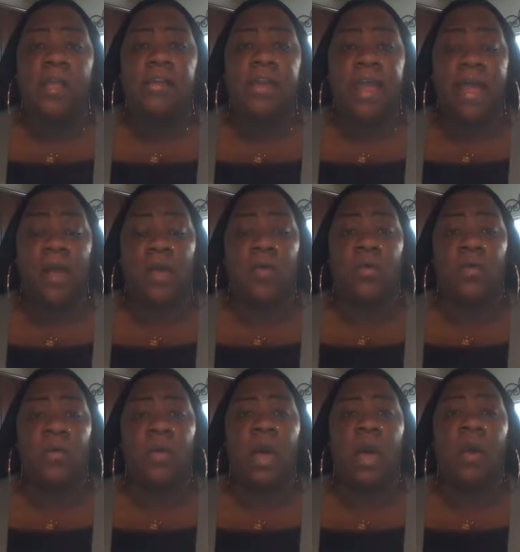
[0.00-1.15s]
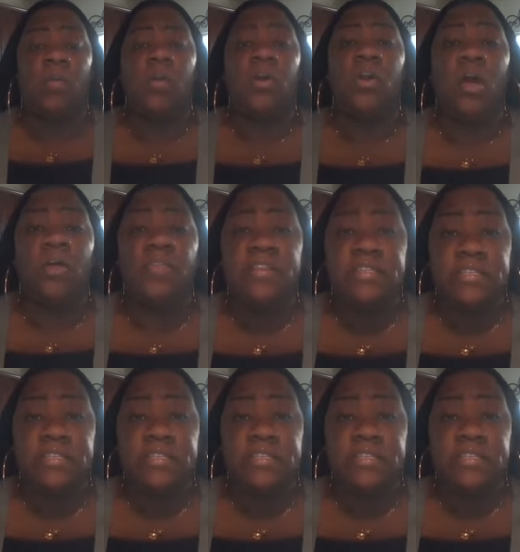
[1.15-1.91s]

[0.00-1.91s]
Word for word: now I want all the